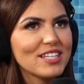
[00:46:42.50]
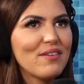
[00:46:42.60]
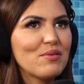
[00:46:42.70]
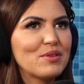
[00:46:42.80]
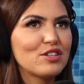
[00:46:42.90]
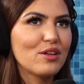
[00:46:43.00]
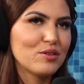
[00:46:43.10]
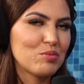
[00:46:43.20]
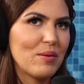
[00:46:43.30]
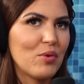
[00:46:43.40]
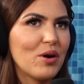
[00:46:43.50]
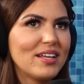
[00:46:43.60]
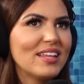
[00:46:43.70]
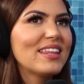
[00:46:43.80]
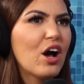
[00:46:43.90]
gave them to those people,
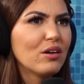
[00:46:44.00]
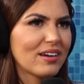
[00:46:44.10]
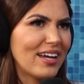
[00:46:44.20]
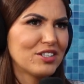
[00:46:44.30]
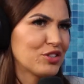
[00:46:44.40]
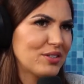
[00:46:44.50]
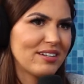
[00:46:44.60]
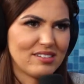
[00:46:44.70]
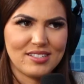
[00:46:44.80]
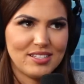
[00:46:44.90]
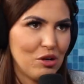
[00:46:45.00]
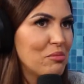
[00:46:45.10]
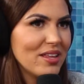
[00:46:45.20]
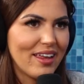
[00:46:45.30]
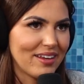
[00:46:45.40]
and then they all kind of turned out to still
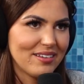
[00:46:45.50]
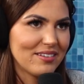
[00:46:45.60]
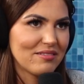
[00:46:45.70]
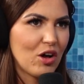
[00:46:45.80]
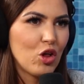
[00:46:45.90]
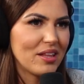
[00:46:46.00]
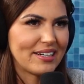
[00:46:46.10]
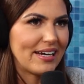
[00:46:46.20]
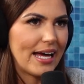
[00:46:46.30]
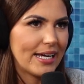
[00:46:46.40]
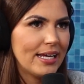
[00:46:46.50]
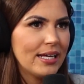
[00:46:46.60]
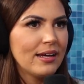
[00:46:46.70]
be like a whole lot of nada.